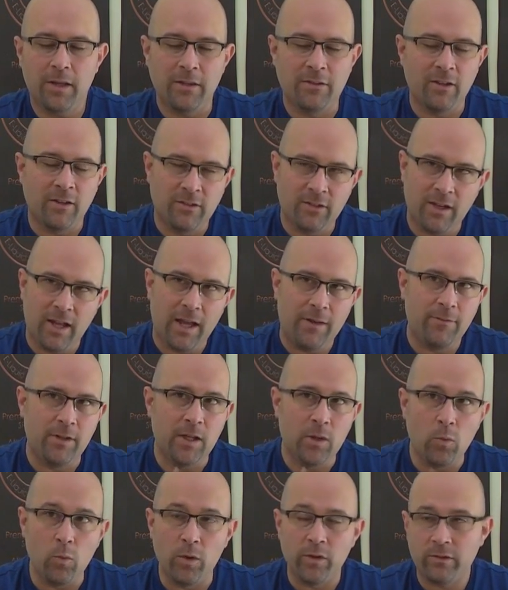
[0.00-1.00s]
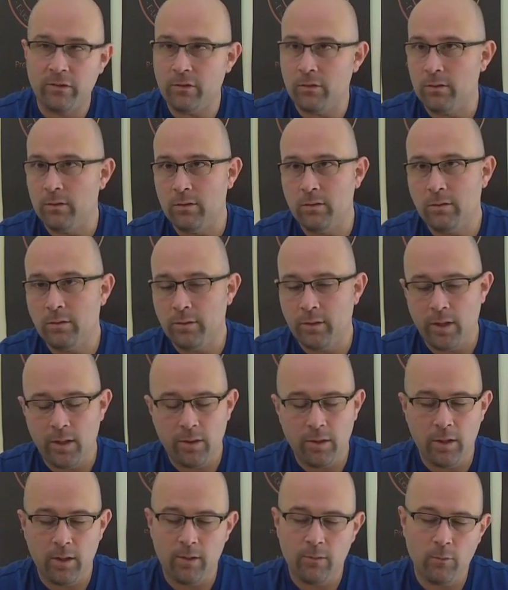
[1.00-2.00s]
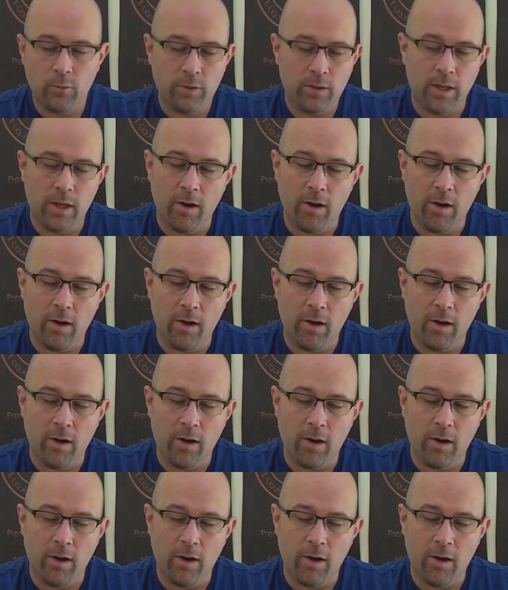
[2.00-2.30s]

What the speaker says: It doesn't have any whistle or anything with